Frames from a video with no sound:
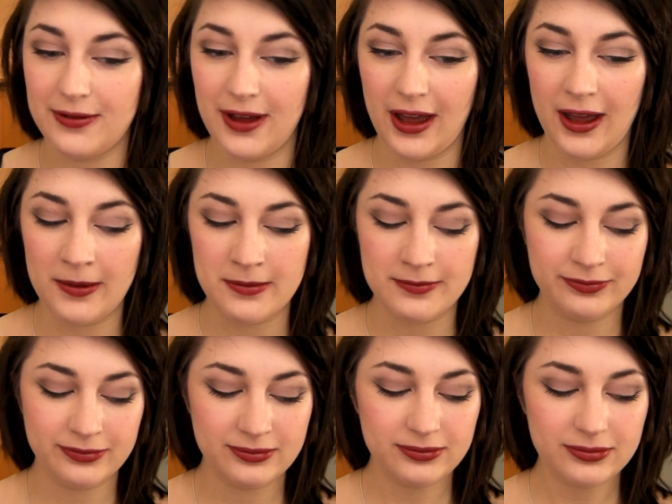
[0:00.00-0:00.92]

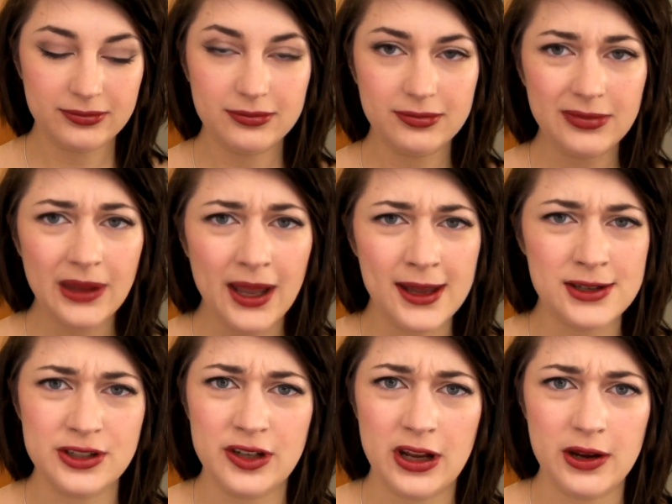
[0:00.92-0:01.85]
As
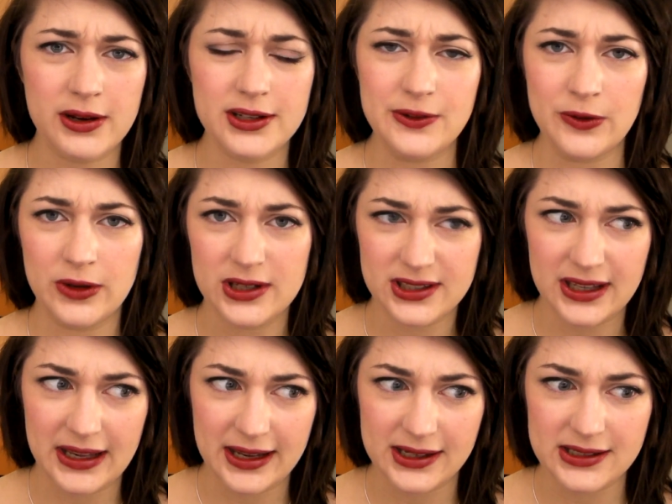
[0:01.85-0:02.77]
you know, it's always
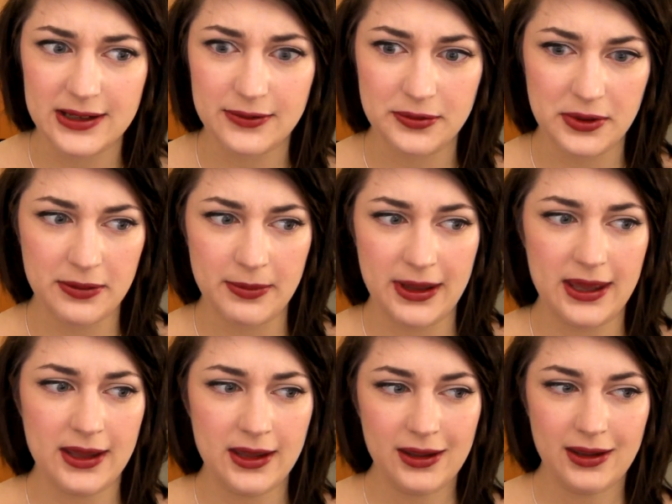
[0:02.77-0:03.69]
collective with me.